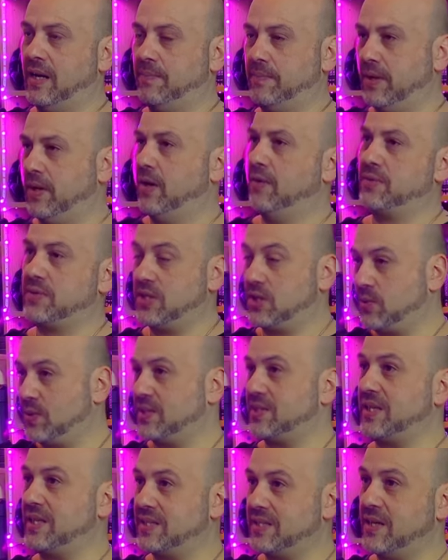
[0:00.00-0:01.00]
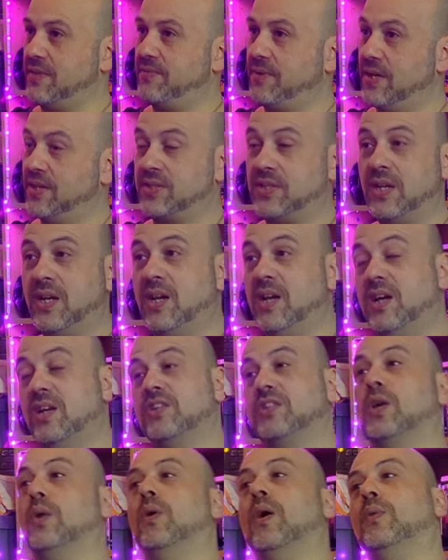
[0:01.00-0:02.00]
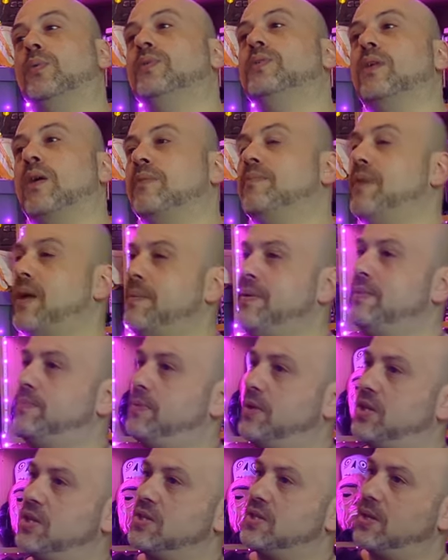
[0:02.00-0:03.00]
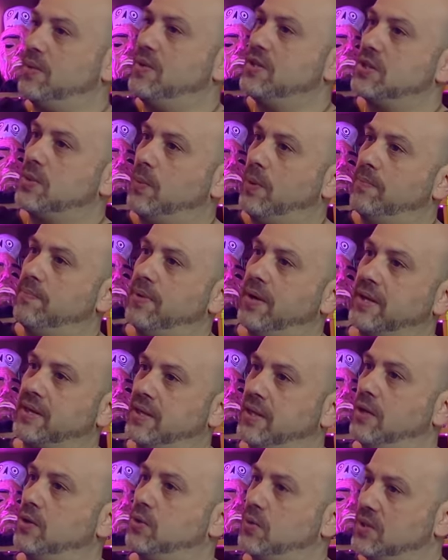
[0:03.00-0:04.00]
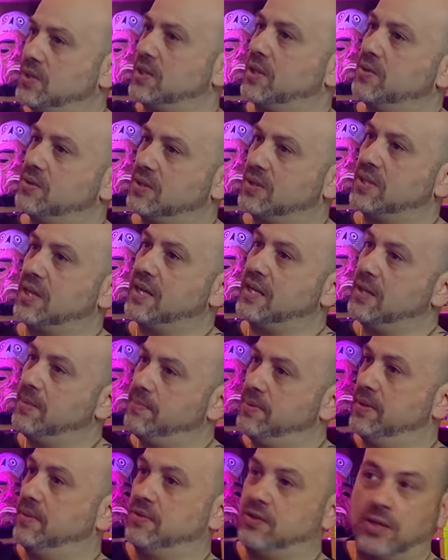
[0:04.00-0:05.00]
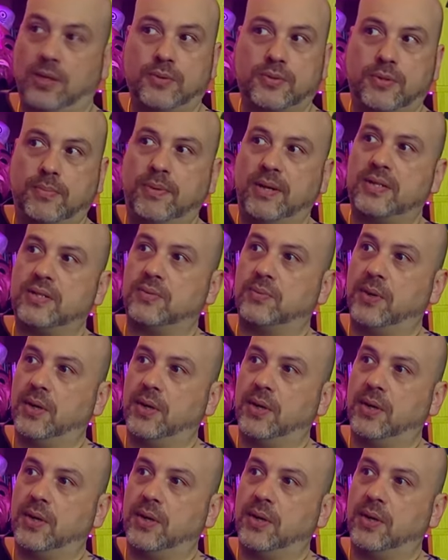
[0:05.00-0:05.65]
Uh, but obviously, Chris gets there first. So, I mean, because there is the one bike, I know Chris goes to take it, but Joel's the better